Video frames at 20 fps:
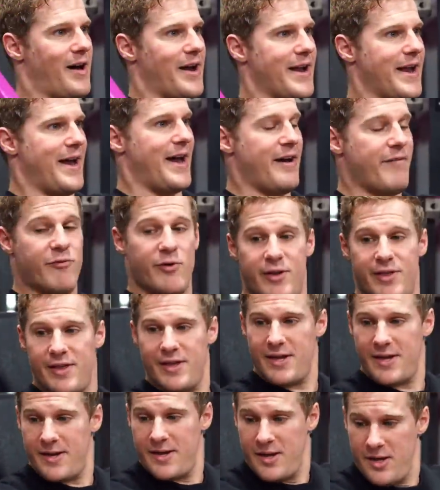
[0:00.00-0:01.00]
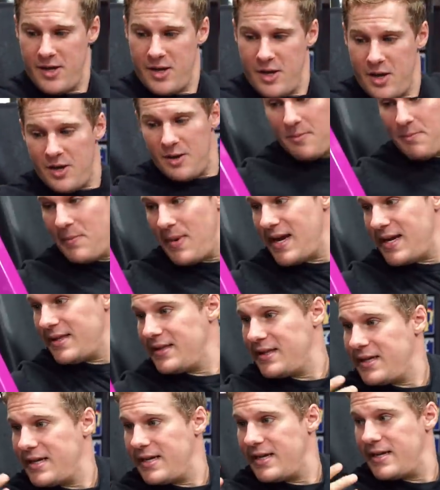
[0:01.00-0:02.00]
I have with it,
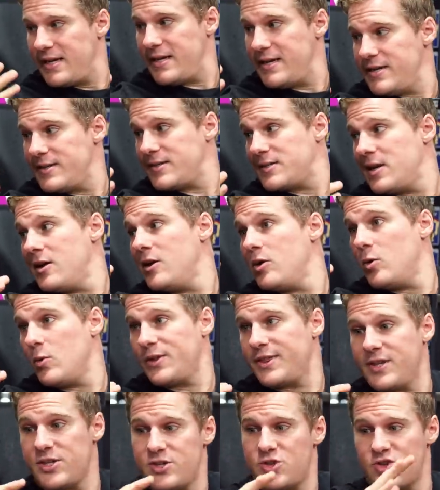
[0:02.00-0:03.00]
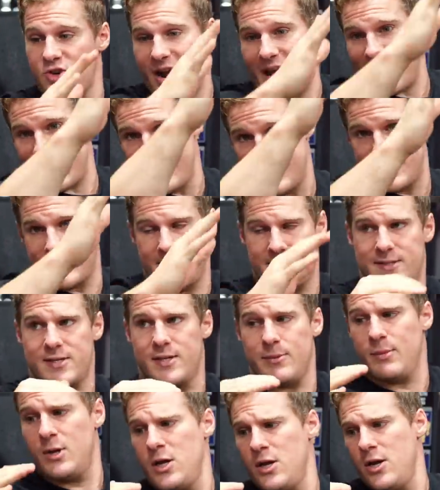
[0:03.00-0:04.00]
mainly, is with the tracking
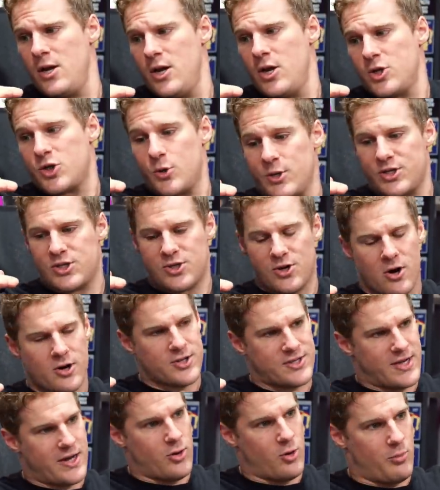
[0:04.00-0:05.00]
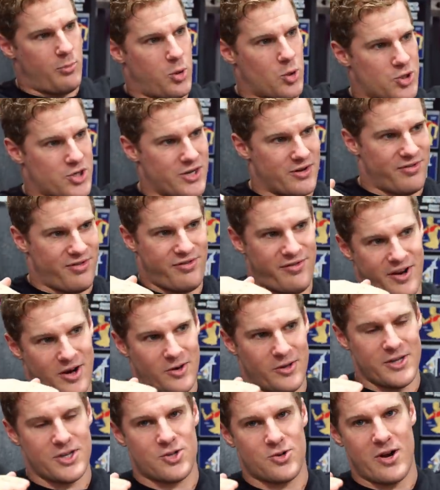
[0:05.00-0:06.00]
system. So it starts out pushing
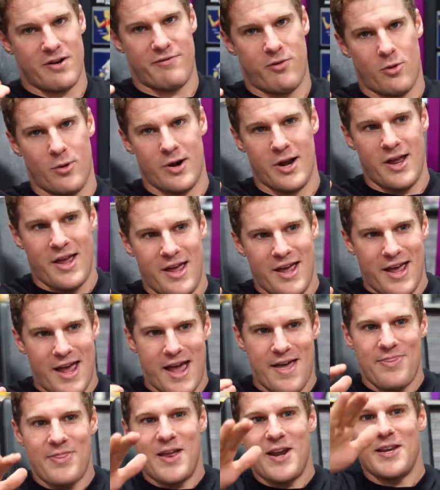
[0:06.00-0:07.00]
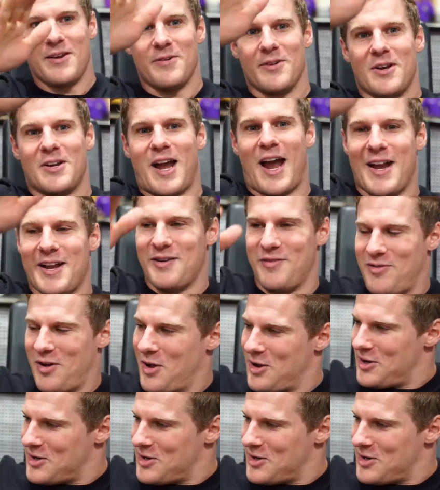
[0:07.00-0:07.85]
fairly straightforward, and then it kind of